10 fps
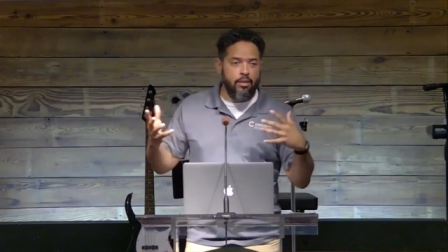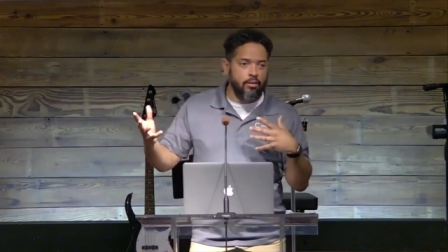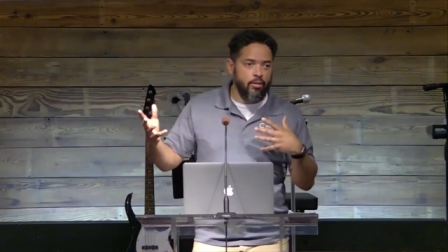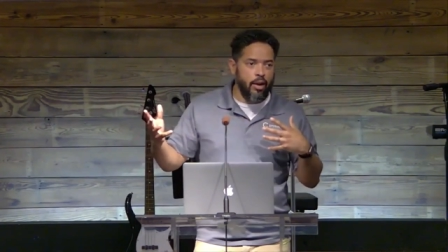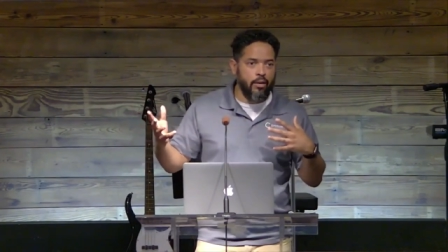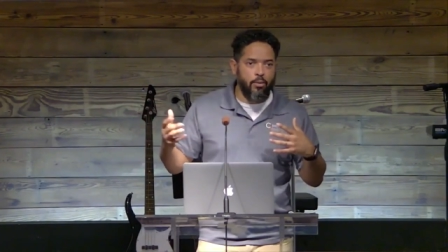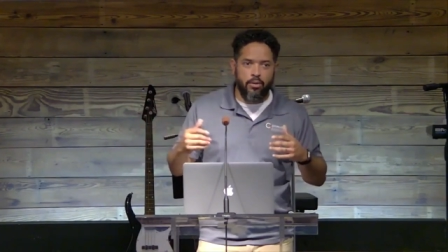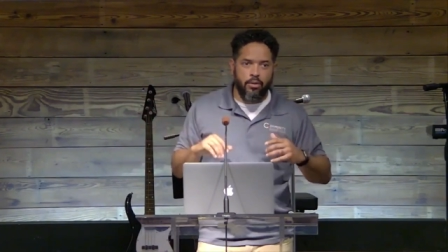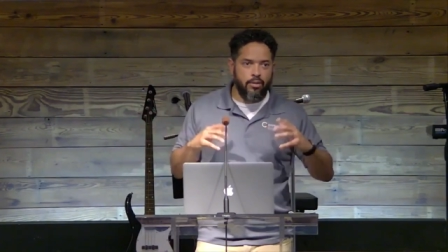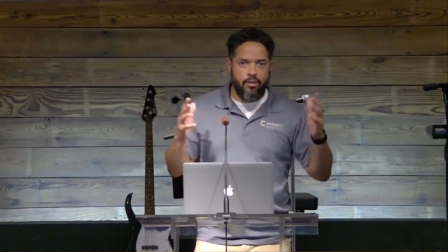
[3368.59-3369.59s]
Right?
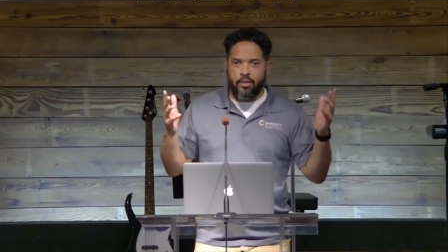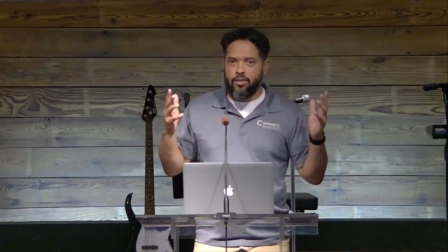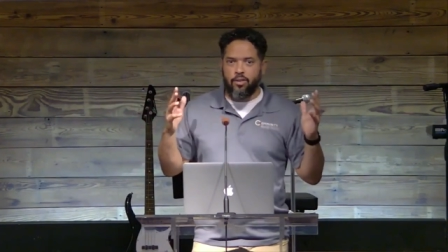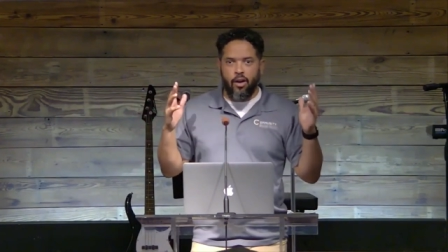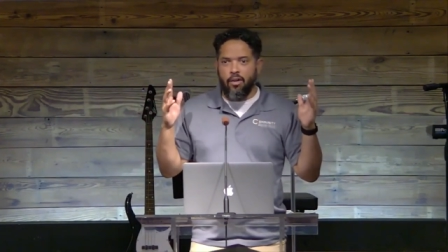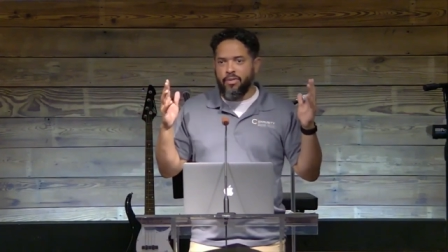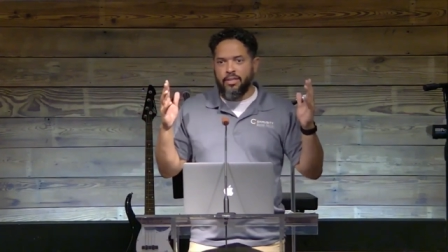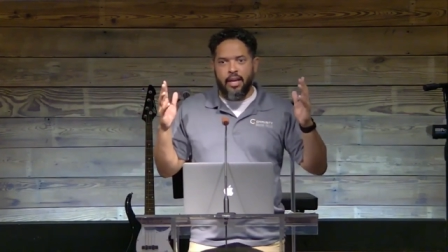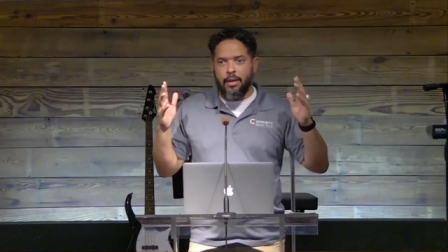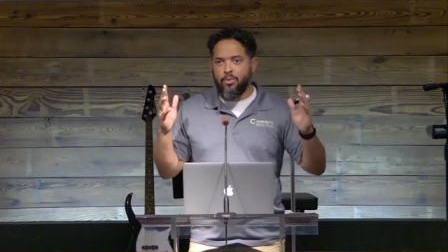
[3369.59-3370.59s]
It's it's
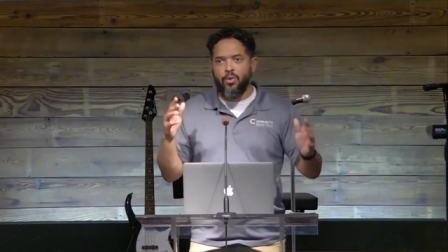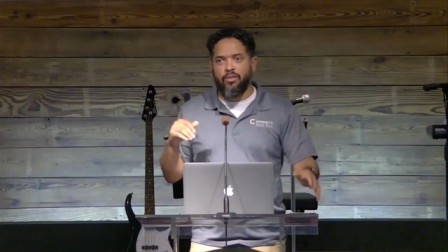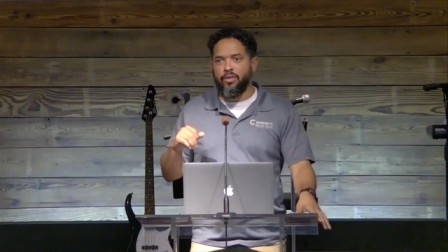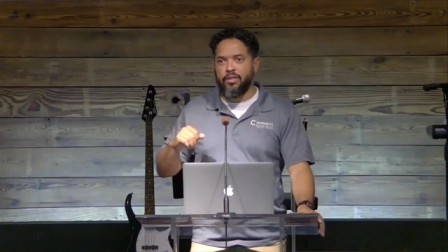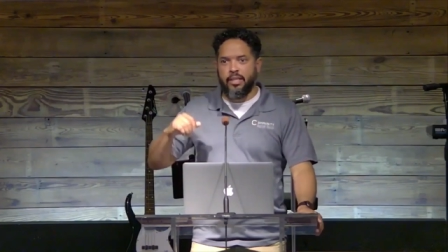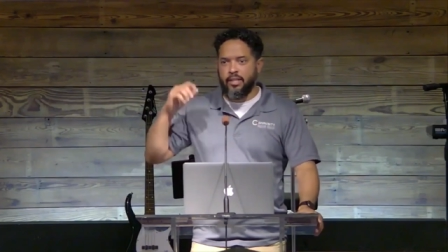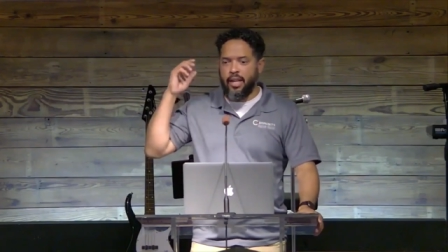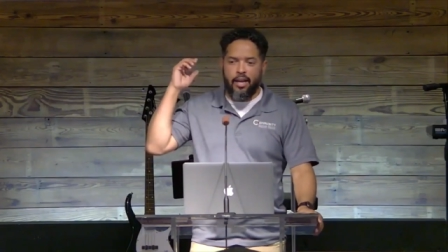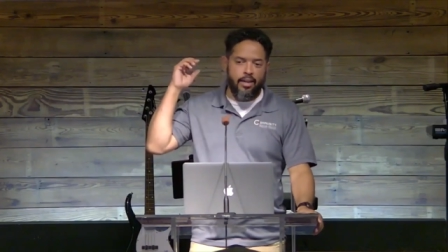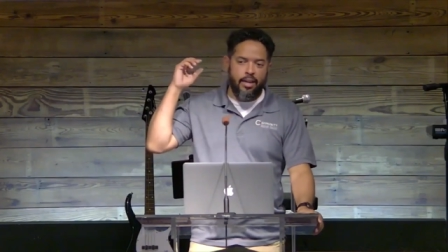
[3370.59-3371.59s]
oftentimes referenced as
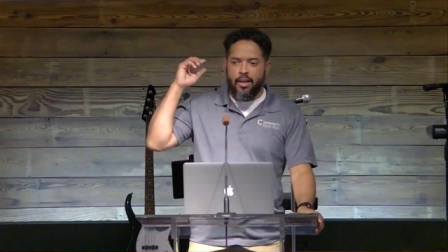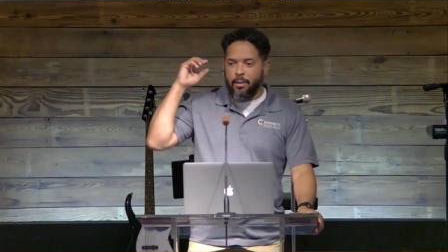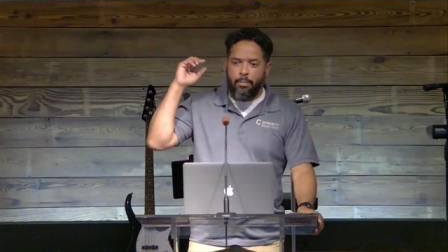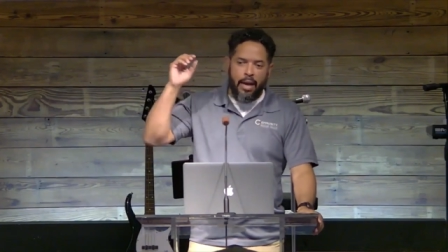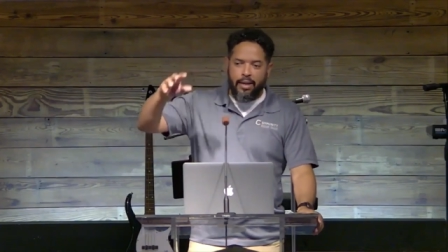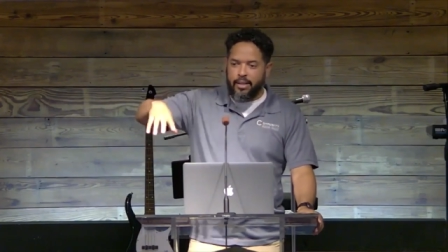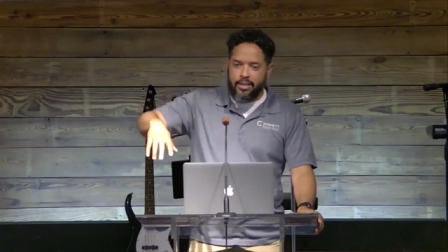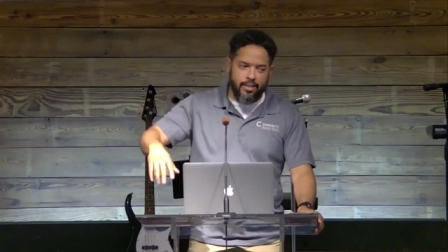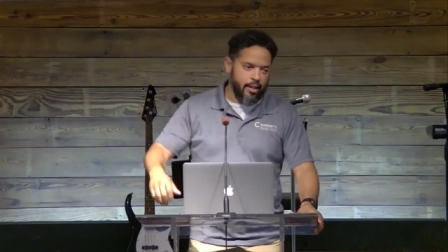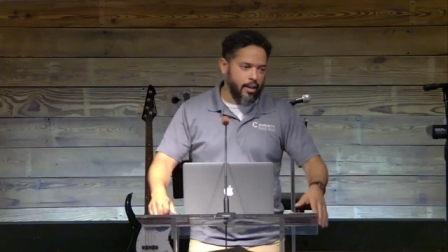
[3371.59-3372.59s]
like binding
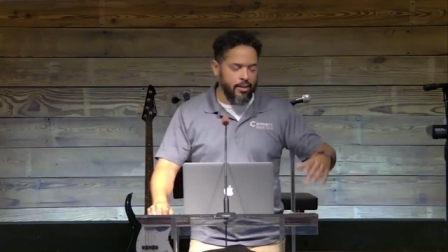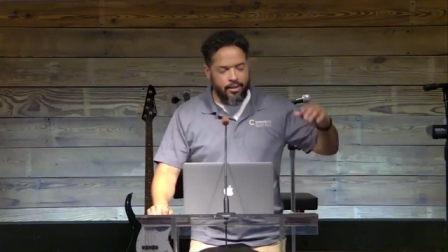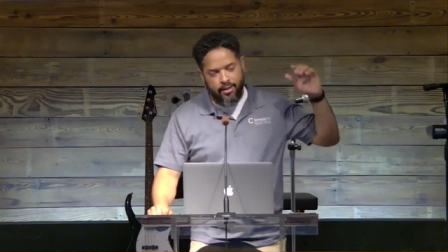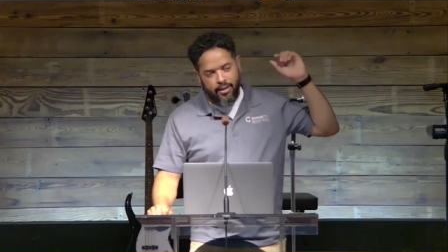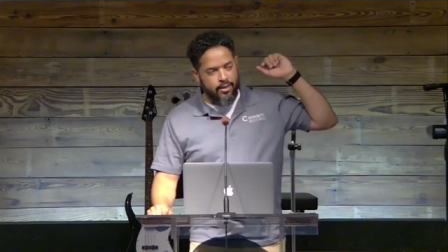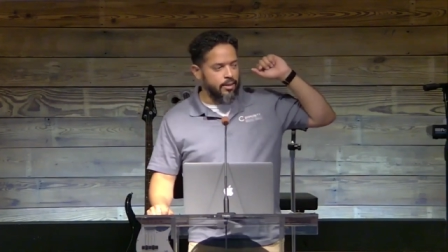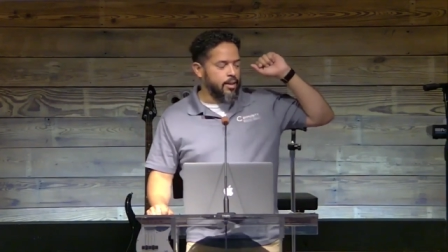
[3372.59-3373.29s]
Satan and